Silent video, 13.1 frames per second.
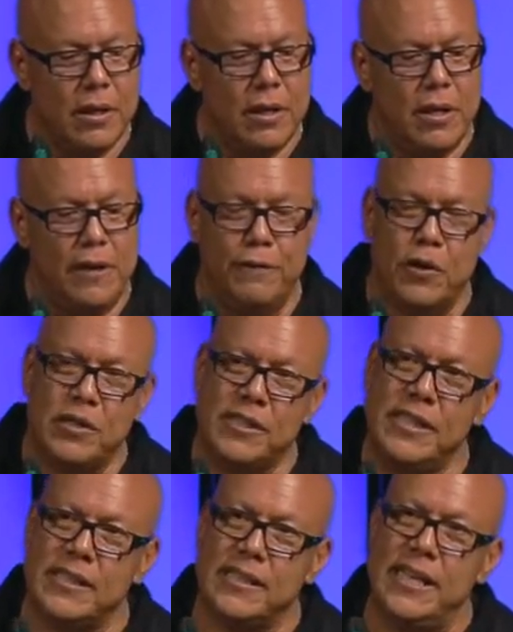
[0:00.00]
In verse
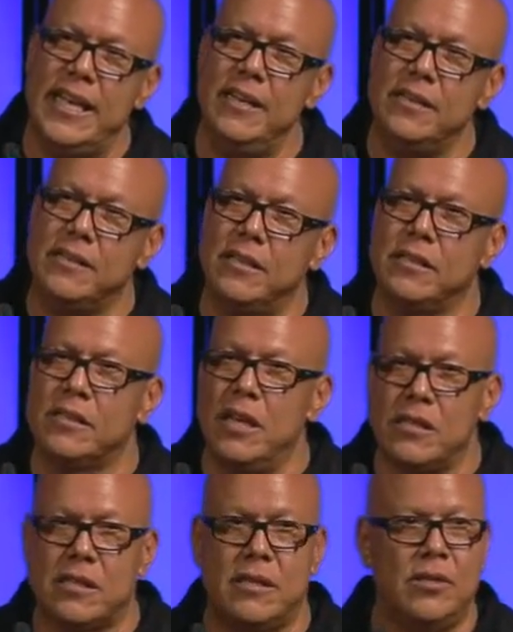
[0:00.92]
16, he says, Thus
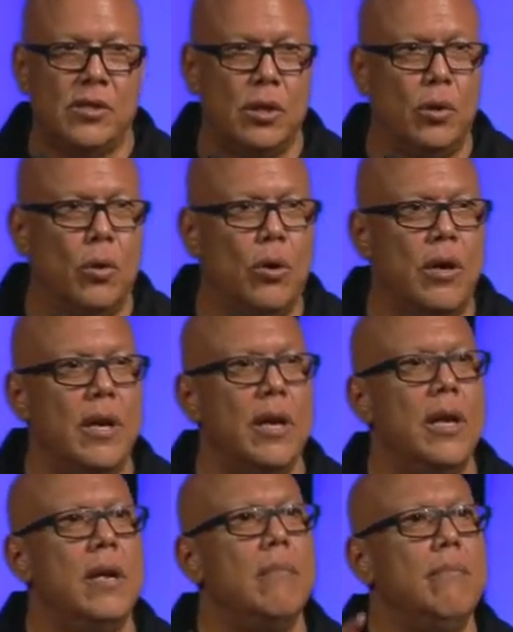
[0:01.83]
says the Lord,
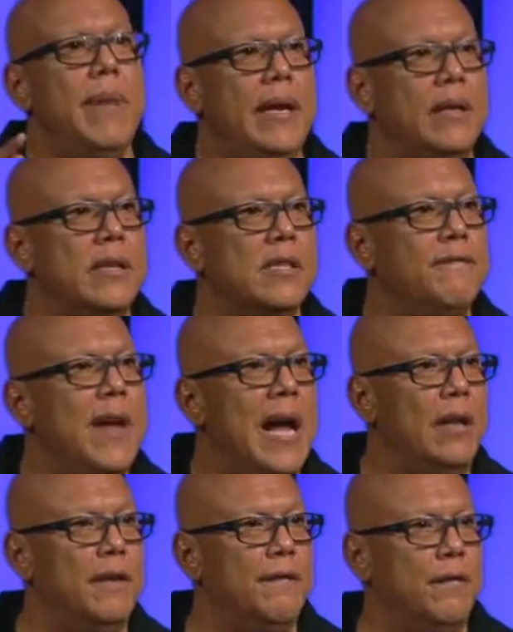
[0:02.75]
make this
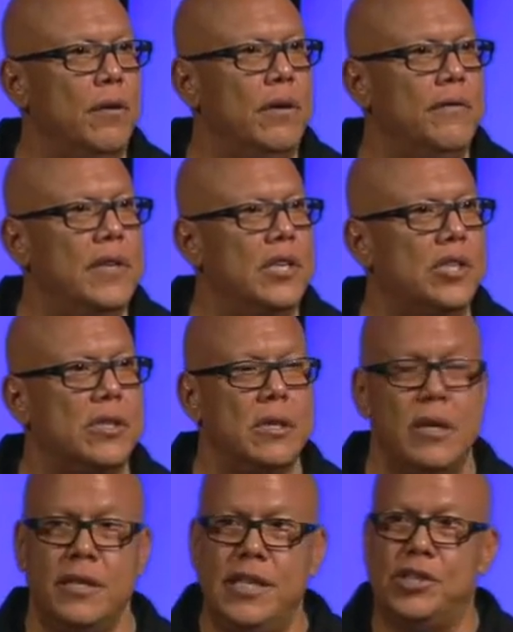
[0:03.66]
valley full of dishes,
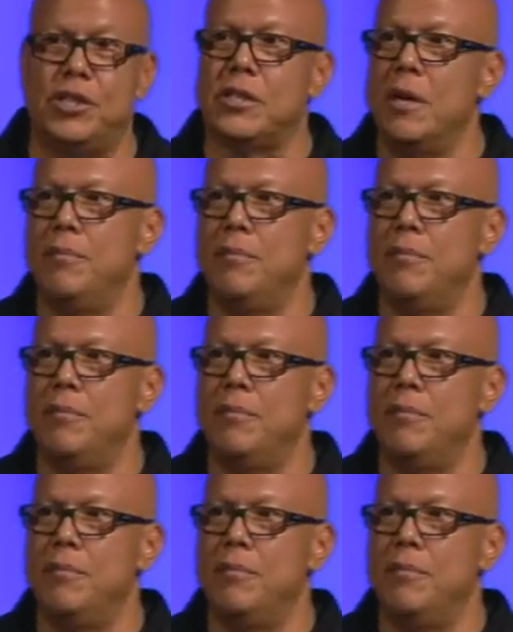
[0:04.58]
ditches.